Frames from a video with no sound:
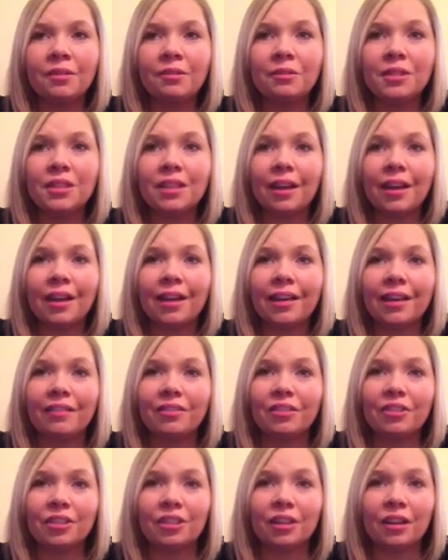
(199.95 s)
diet
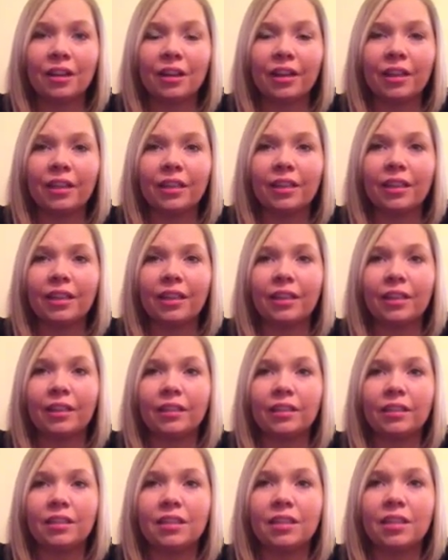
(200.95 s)
after diet,
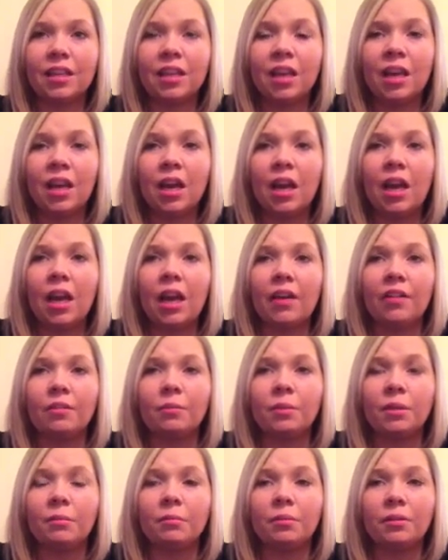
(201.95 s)
and I
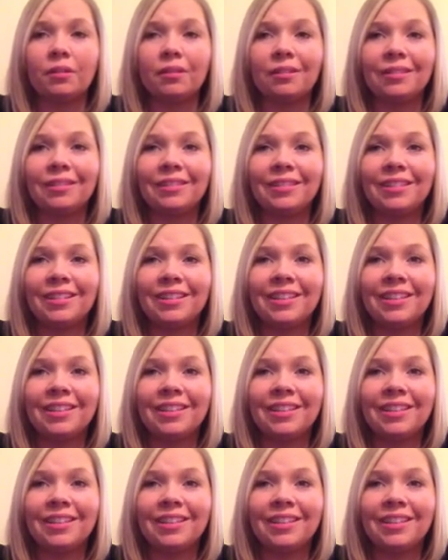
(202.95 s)
remember,